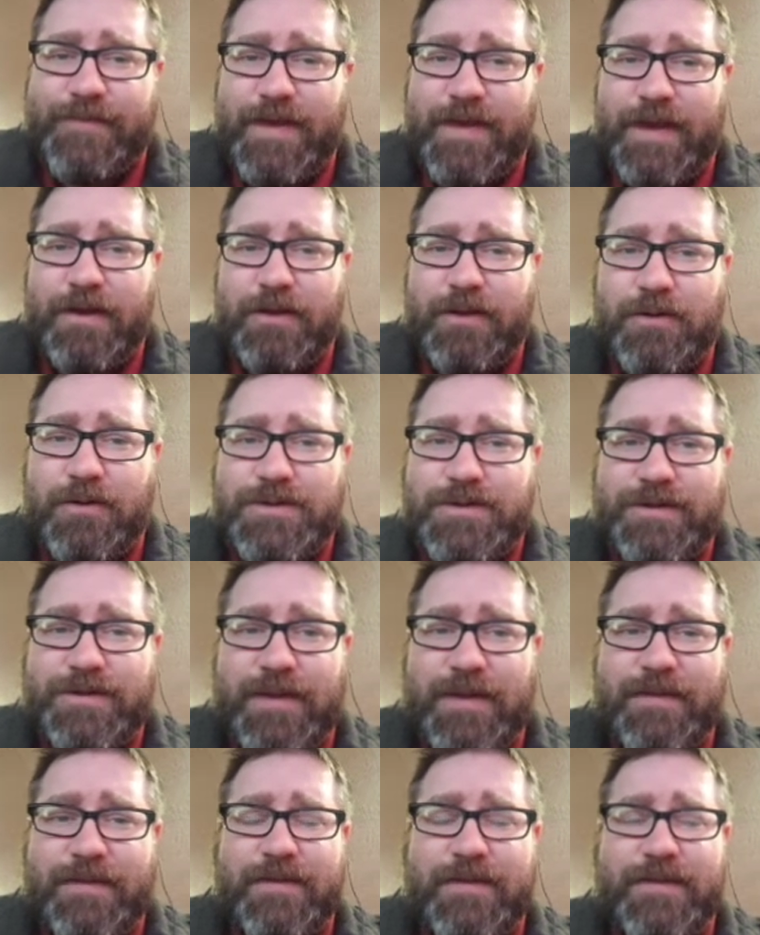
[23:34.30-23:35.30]
In
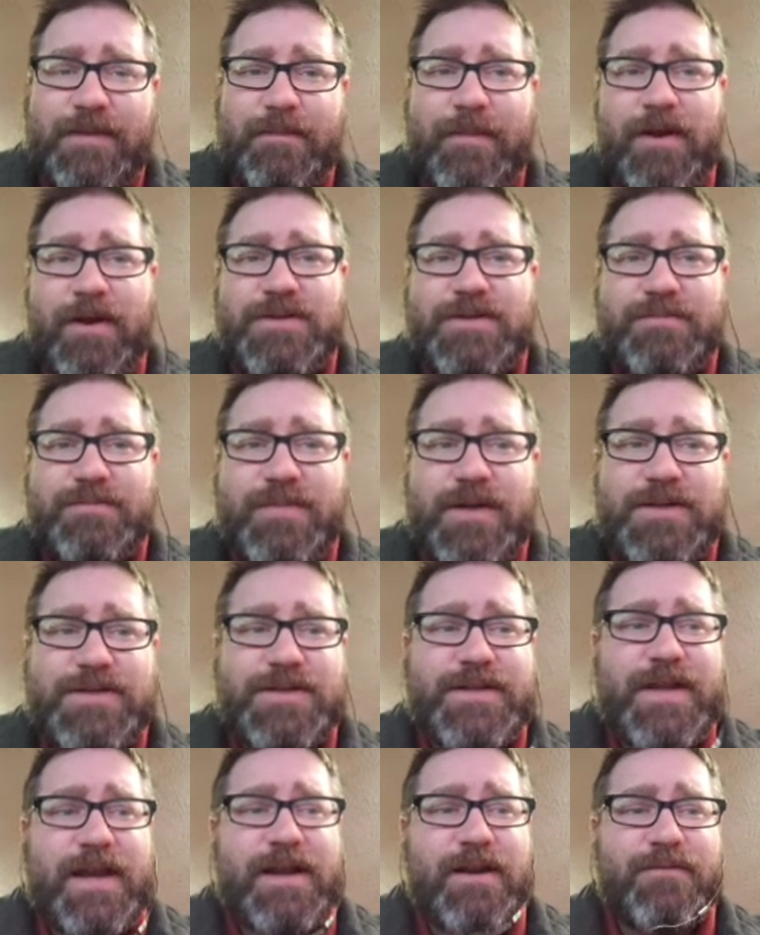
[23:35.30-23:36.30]
closing, I think the merits of budget
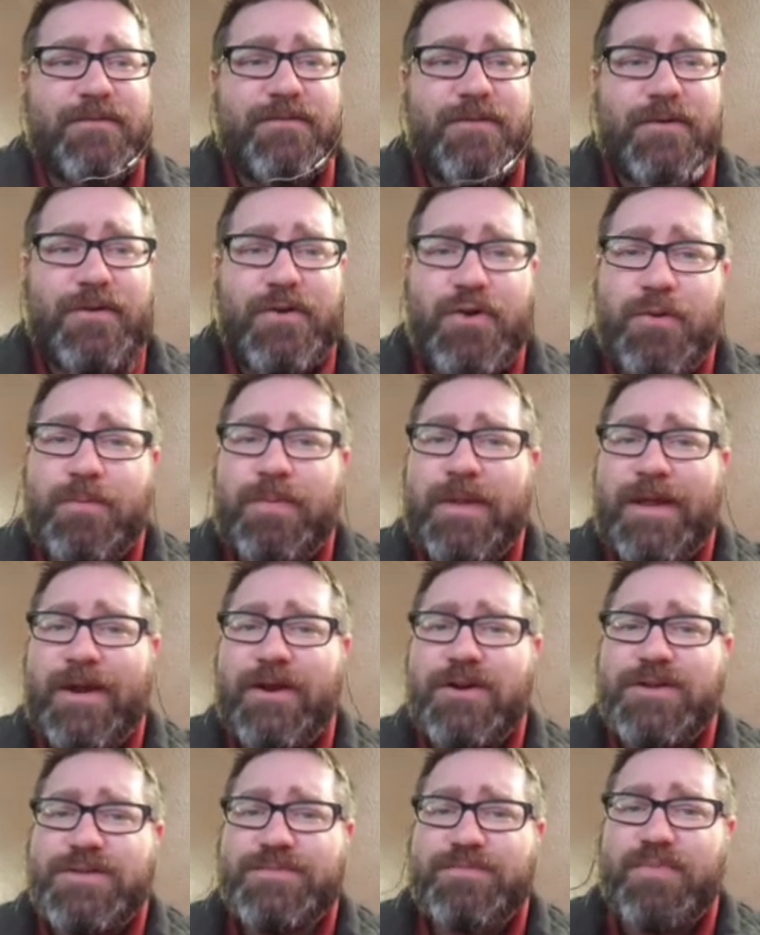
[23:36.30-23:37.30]
deck are for new
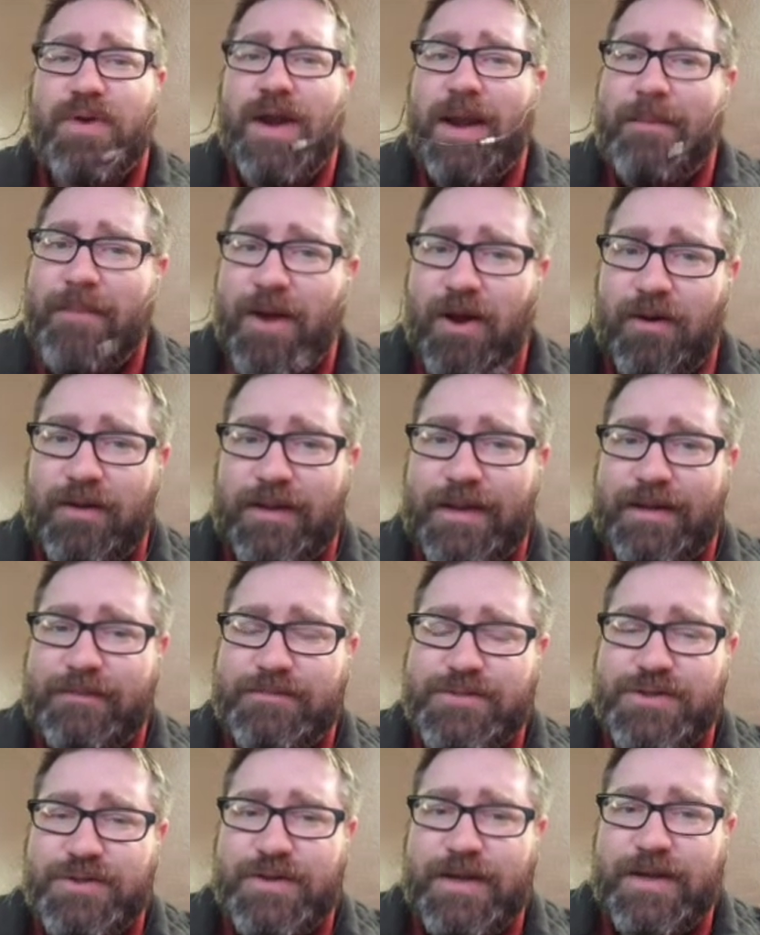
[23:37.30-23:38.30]
players primarily
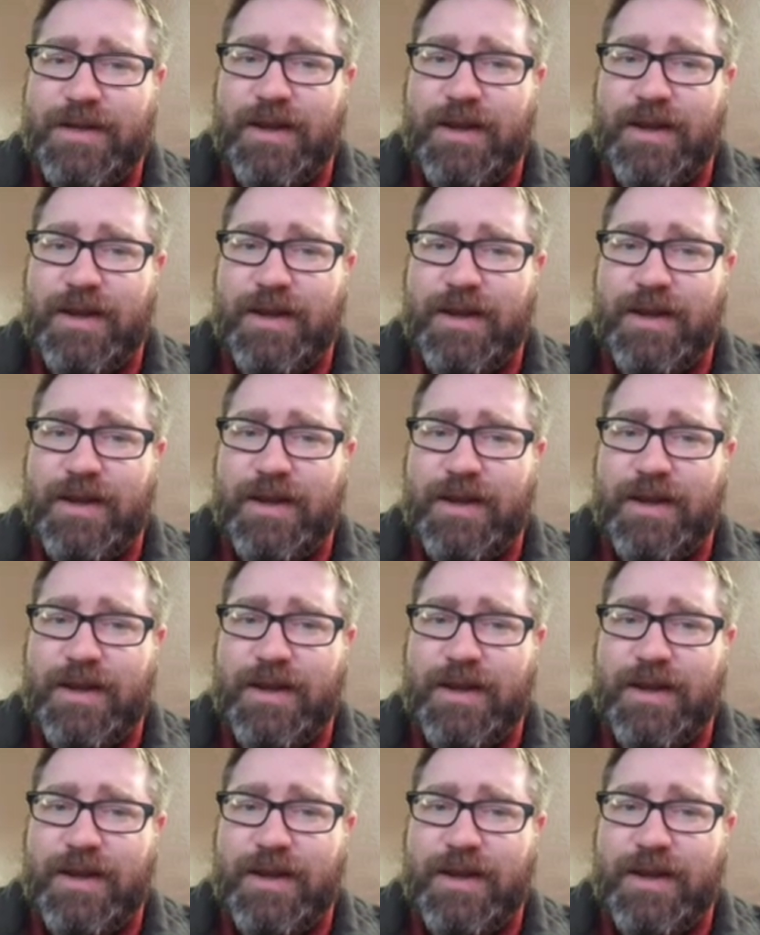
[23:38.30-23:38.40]
to get